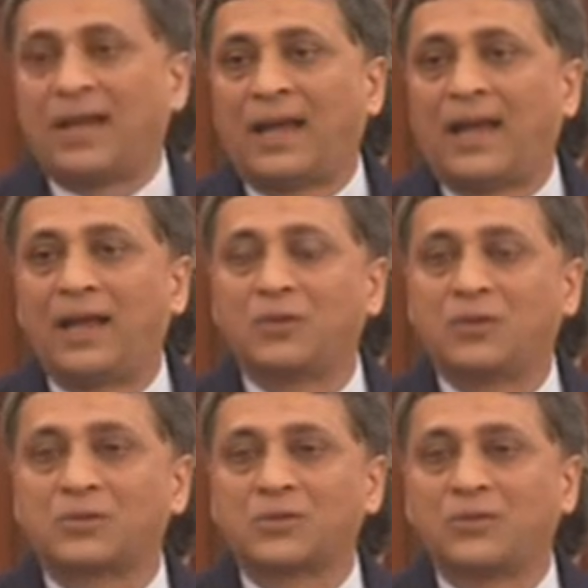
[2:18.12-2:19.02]
and
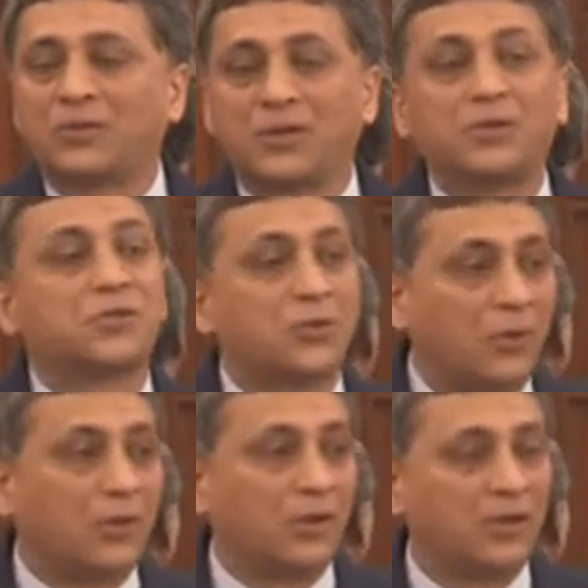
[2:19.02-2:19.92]
also
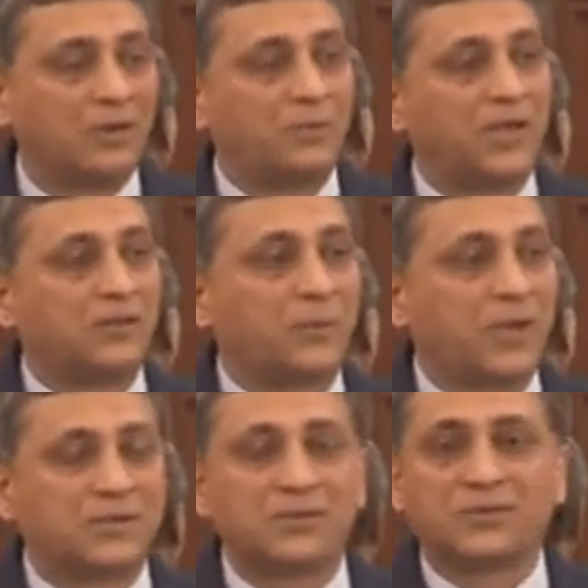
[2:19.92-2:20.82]
reassured by the
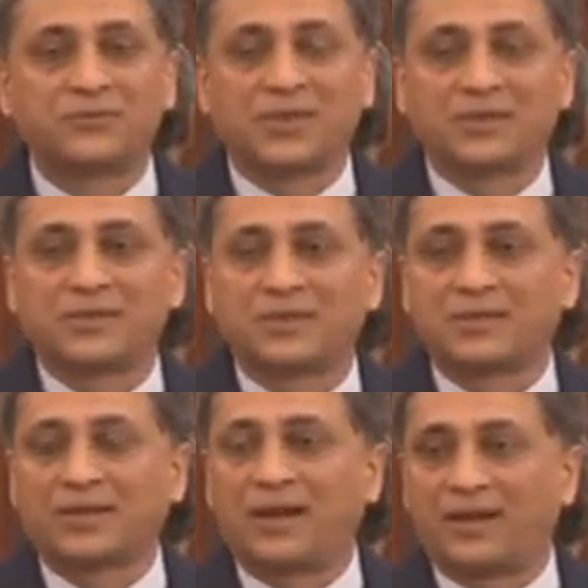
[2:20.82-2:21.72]
presence of Justice
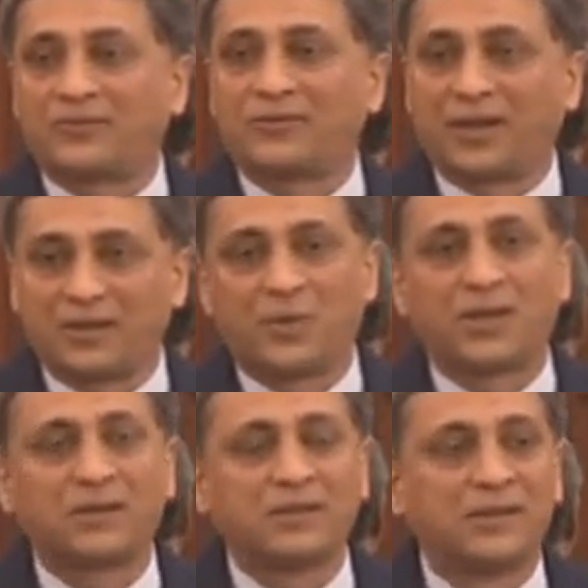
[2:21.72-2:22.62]
R.F.
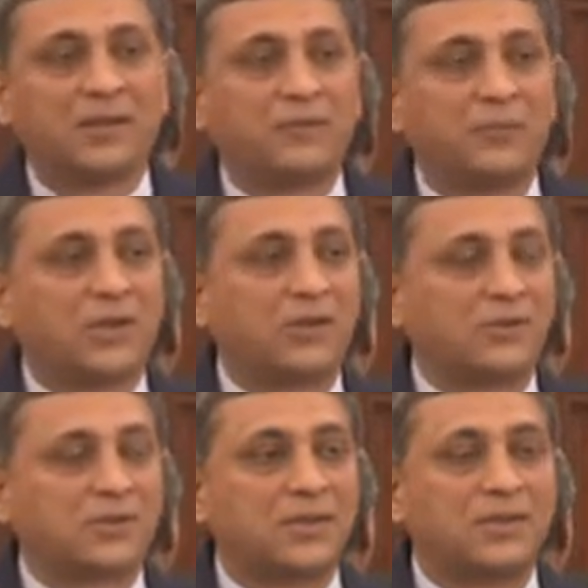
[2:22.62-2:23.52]
Nariman,
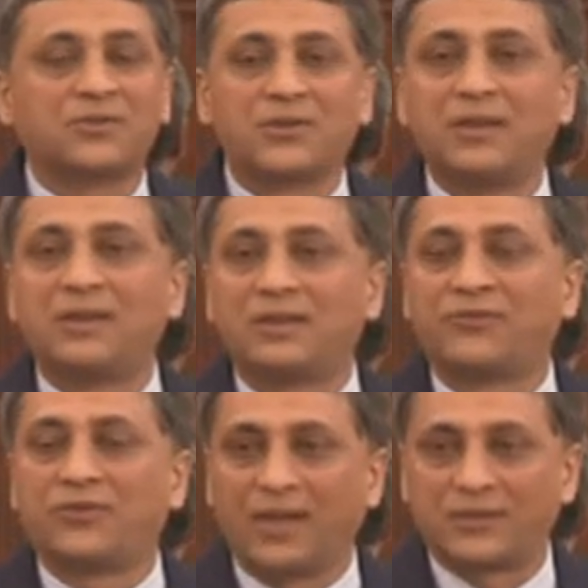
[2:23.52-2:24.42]
because he is really the
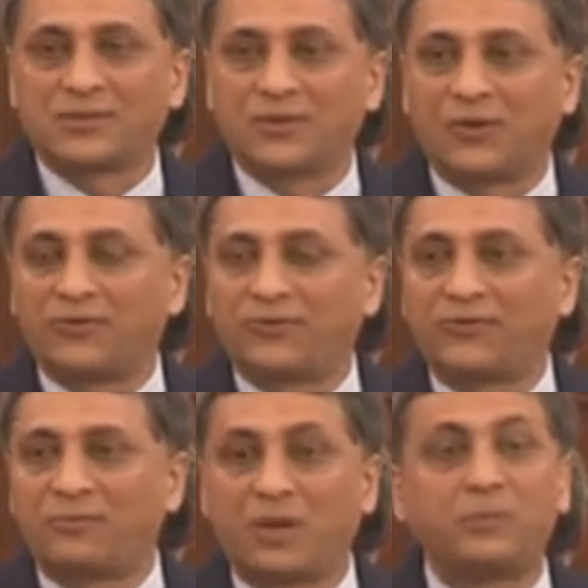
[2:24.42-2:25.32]
face of
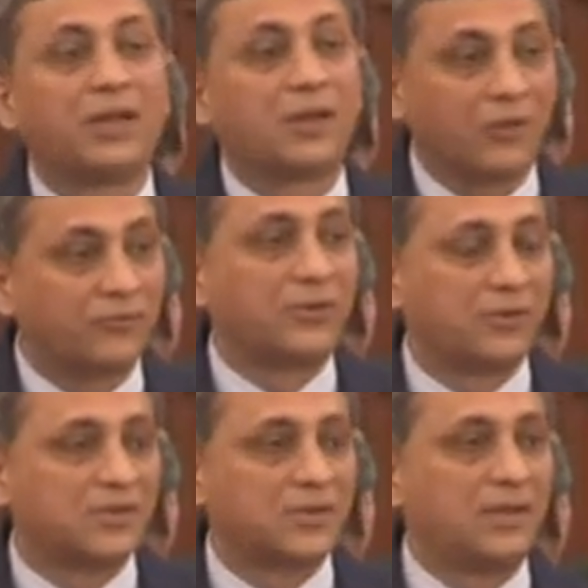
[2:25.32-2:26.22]
public
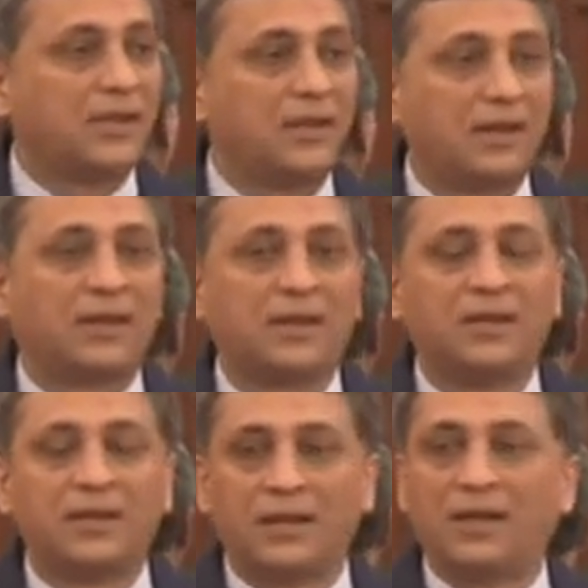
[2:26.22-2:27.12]
confidence in India
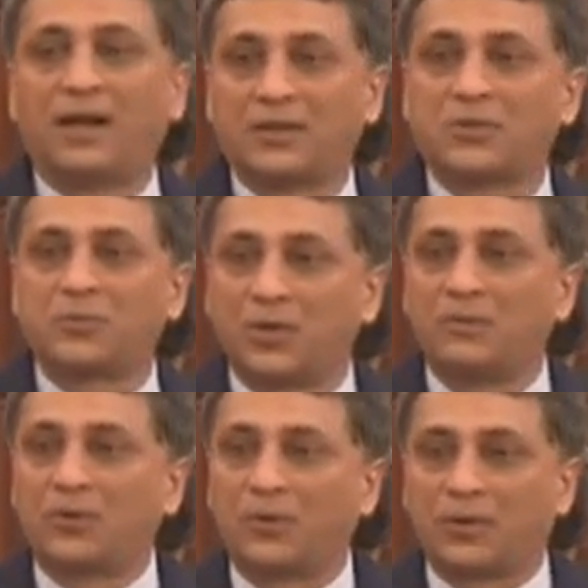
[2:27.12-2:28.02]
in our
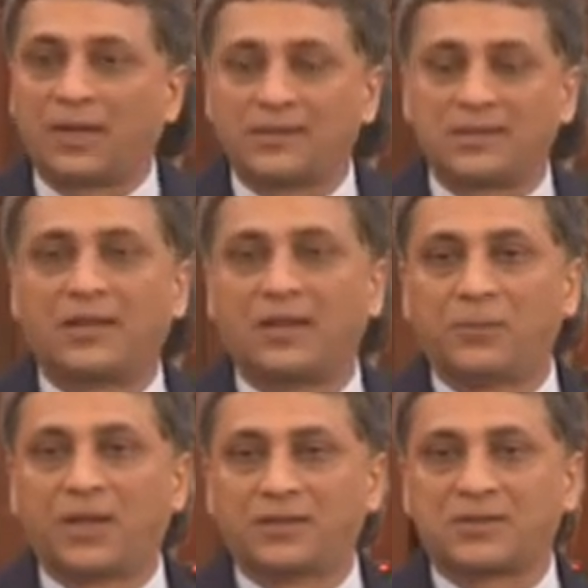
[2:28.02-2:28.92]
Supreme Court as the
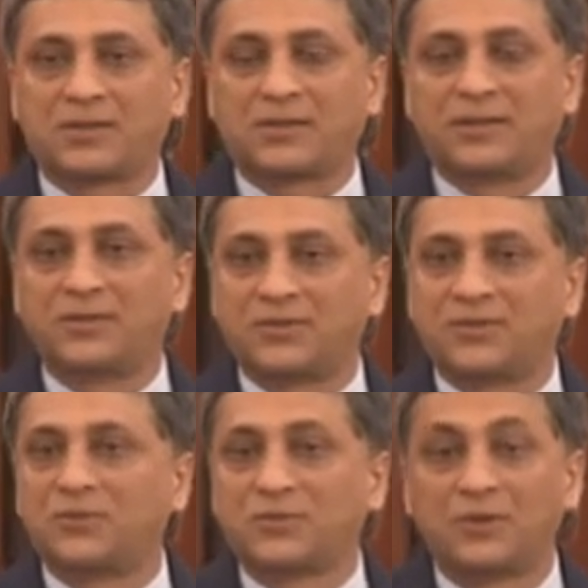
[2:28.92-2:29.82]
apex
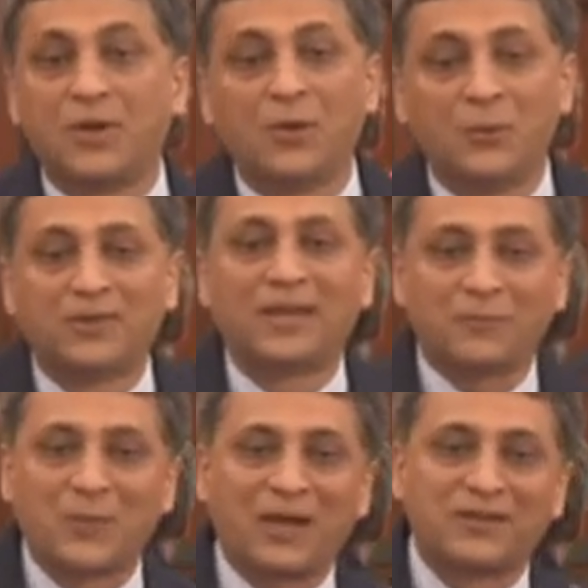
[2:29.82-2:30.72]
institution. With
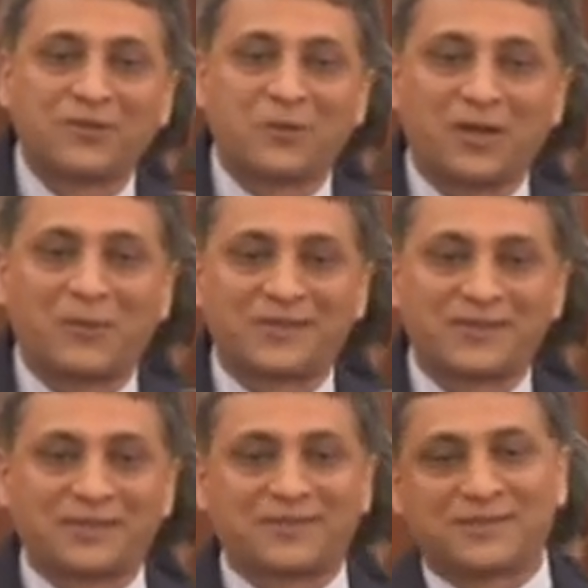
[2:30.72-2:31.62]
that, may I request
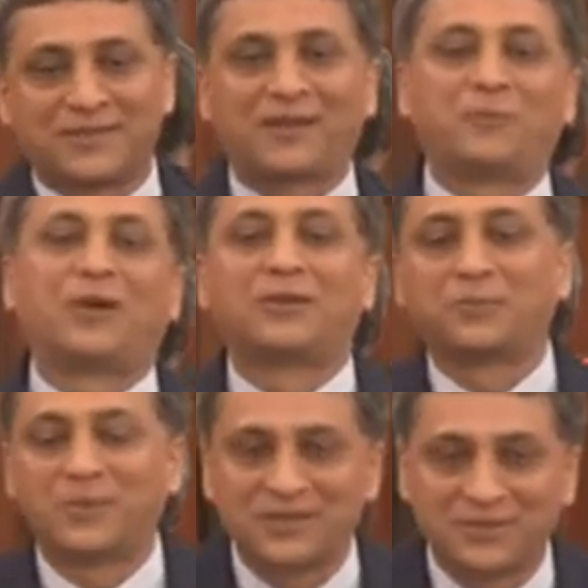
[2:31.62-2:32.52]
Justice Nariman
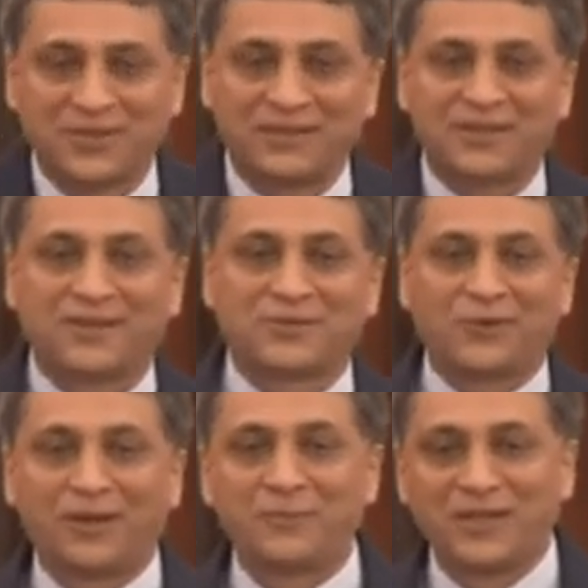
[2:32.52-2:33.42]
to please address us
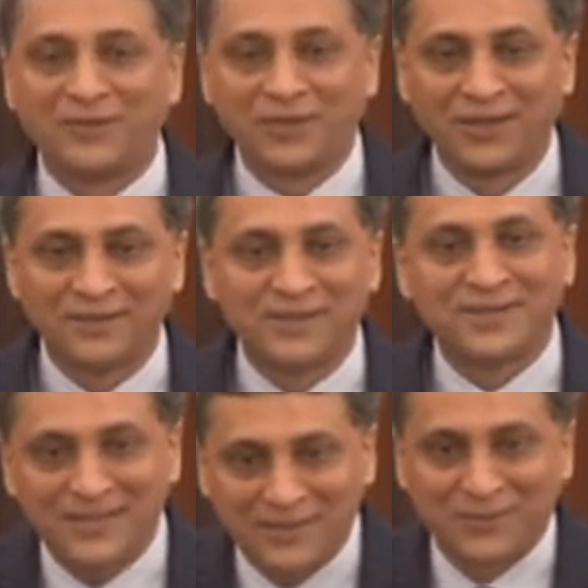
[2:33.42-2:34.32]
on, I believe, the
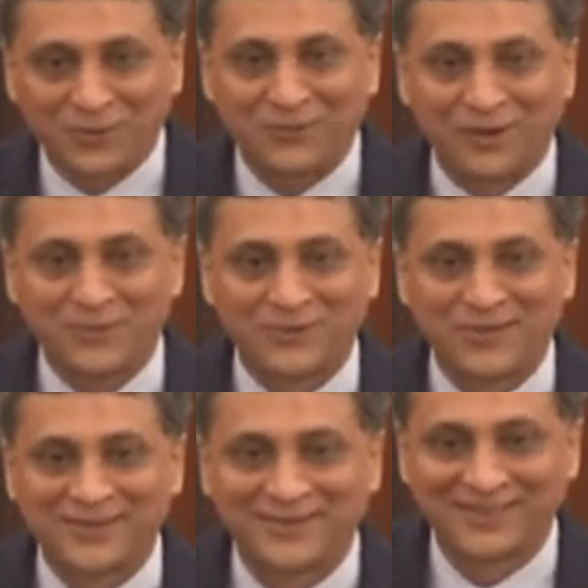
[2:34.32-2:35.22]
seat of arbitration.